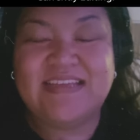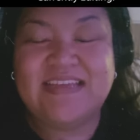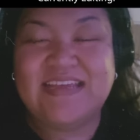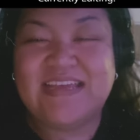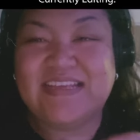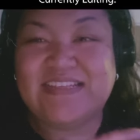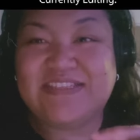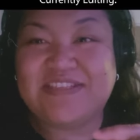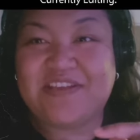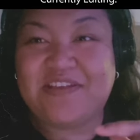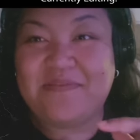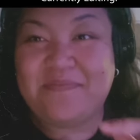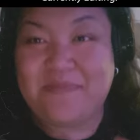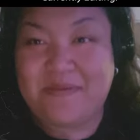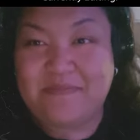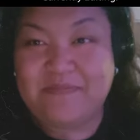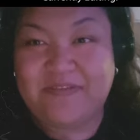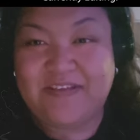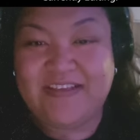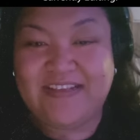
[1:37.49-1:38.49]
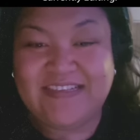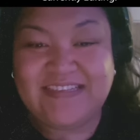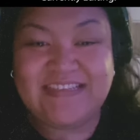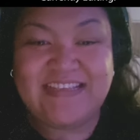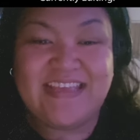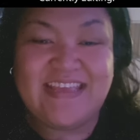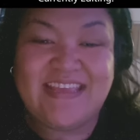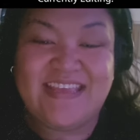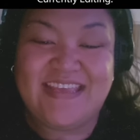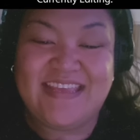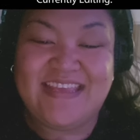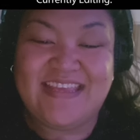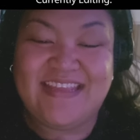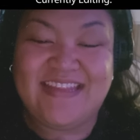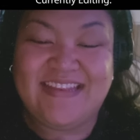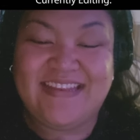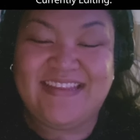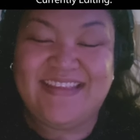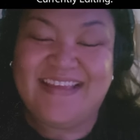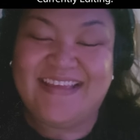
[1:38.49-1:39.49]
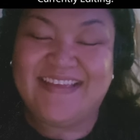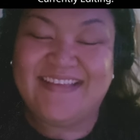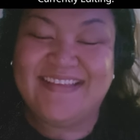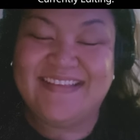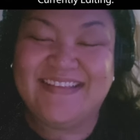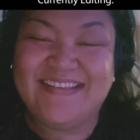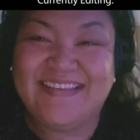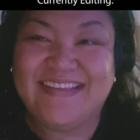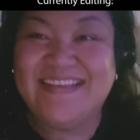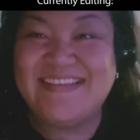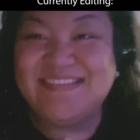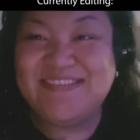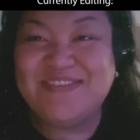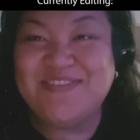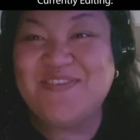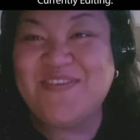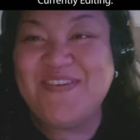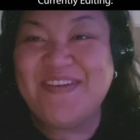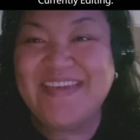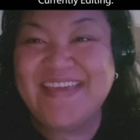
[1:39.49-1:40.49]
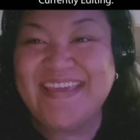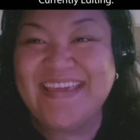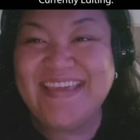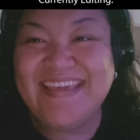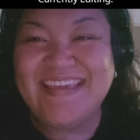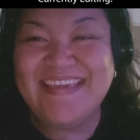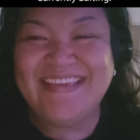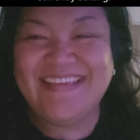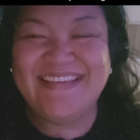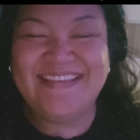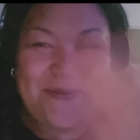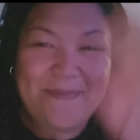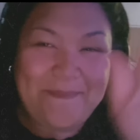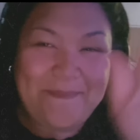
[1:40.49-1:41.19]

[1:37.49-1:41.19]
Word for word: It's our memories, and yeah, enjoy.